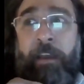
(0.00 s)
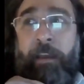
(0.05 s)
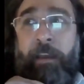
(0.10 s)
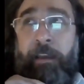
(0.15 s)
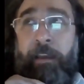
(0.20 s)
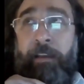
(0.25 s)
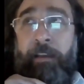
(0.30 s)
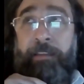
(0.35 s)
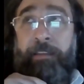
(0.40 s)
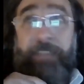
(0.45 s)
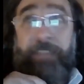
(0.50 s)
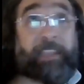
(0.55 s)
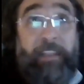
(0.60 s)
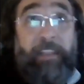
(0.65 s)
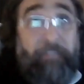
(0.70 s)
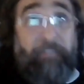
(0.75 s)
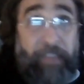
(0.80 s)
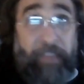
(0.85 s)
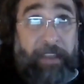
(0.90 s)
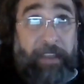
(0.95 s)
state
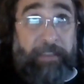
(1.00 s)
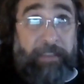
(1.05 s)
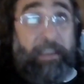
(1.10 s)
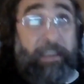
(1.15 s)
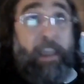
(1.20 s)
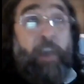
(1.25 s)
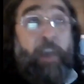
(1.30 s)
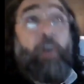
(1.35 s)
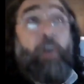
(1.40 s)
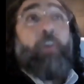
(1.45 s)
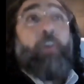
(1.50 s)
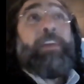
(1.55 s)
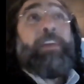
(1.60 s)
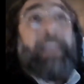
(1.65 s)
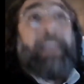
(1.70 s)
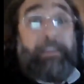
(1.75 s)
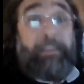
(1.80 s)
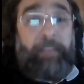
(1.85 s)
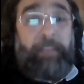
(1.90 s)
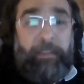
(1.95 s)
affairs
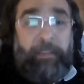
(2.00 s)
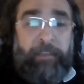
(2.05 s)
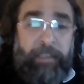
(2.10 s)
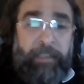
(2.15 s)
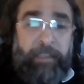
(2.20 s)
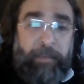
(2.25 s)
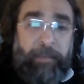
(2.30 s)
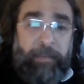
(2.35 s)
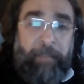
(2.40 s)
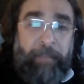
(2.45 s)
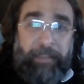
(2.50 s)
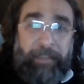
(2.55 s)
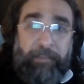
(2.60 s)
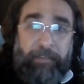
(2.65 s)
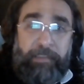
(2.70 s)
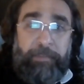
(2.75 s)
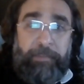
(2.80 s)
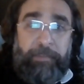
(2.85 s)
oriented matters.